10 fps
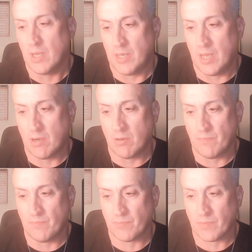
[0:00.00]
Now,
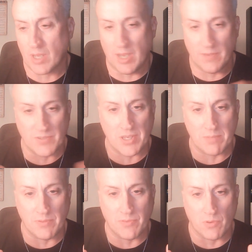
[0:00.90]
I've said
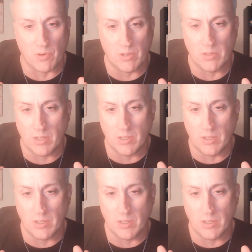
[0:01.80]
before,